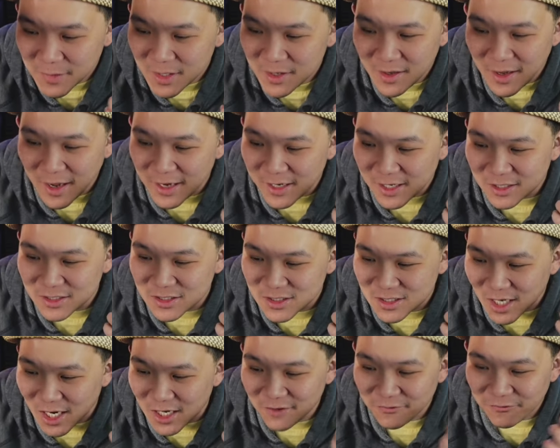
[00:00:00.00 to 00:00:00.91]
I can
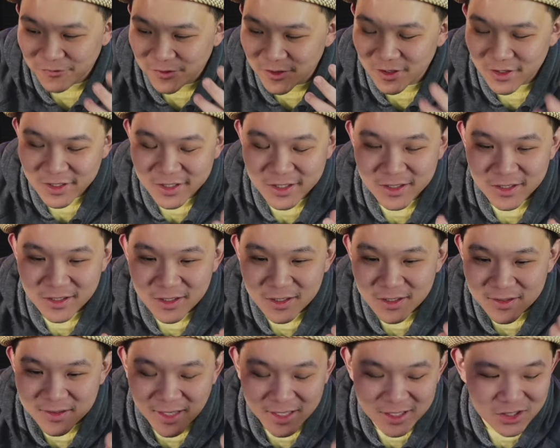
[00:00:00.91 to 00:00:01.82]
start feeling
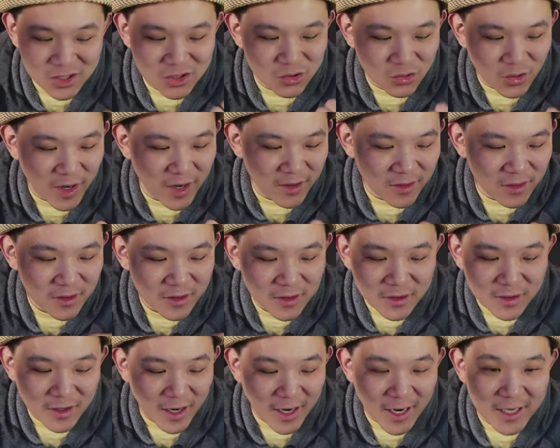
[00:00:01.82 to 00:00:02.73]
that strength.
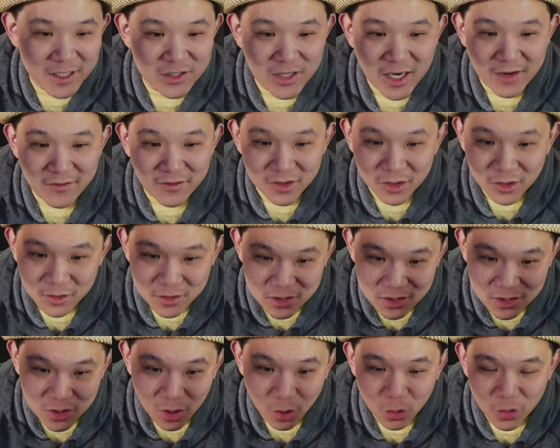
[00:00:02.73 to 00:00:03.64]
I had to have a little
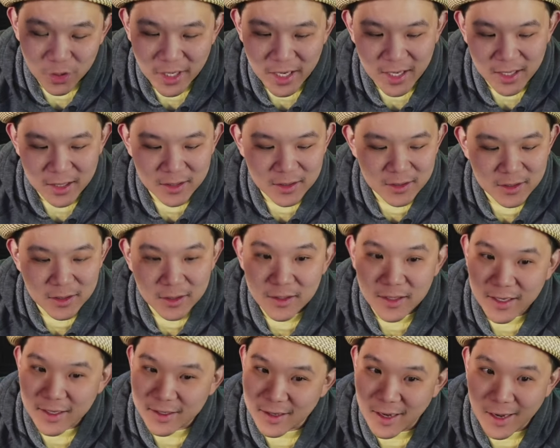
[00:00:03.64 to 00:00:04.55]
soda.
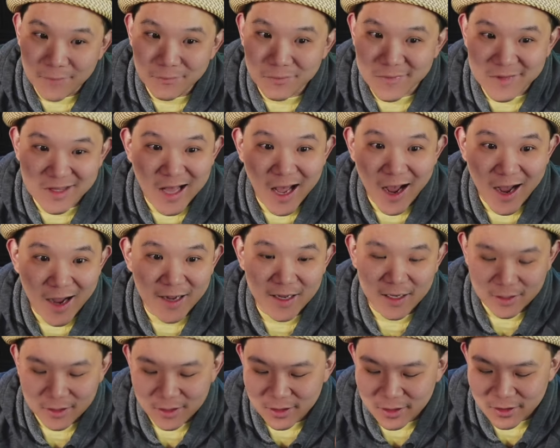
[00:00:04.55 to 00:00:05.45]
Like, I'm
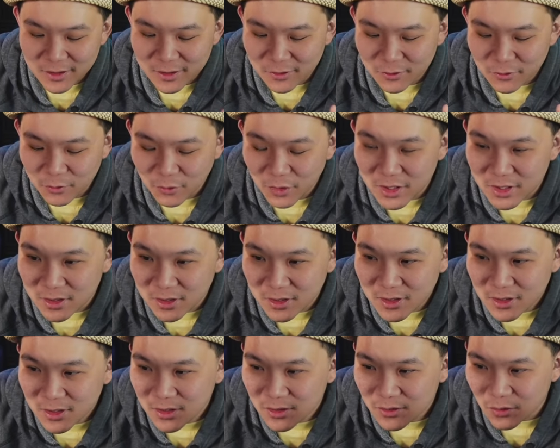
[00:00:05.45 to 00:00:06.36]
dying here with
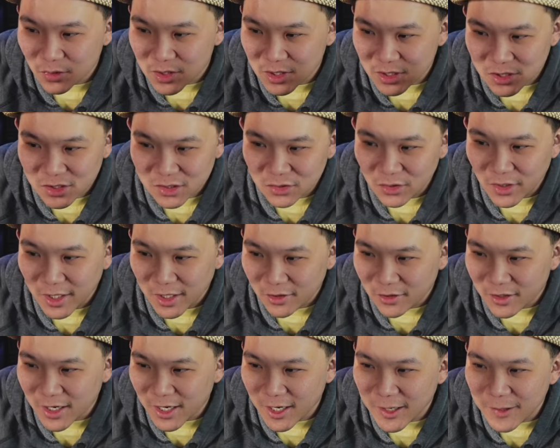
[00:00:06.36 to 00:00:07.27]
the strength,
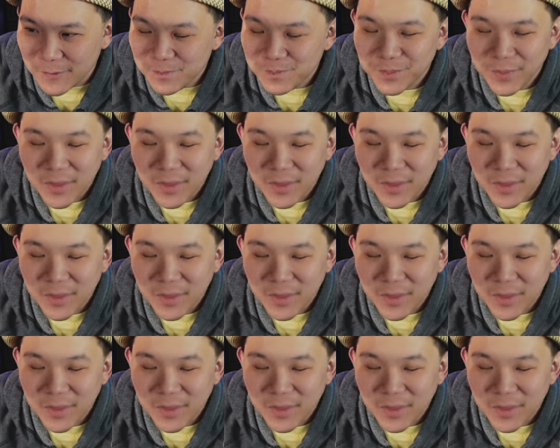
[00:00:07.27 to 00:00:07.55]
okay?